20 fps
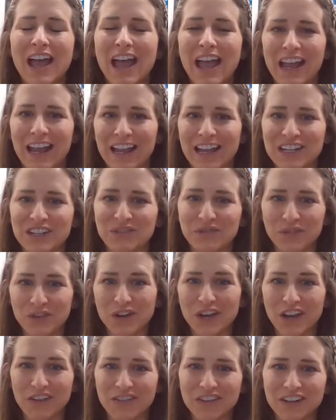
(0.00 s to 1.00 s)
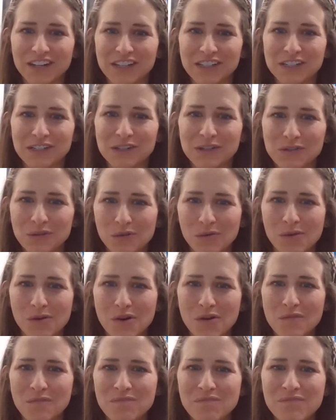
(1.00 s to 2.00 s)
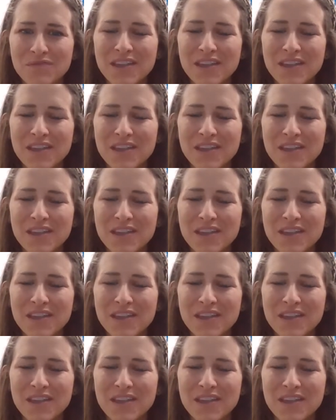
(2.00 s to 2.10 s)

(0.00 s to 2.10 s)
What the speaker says: and forgiveness tool.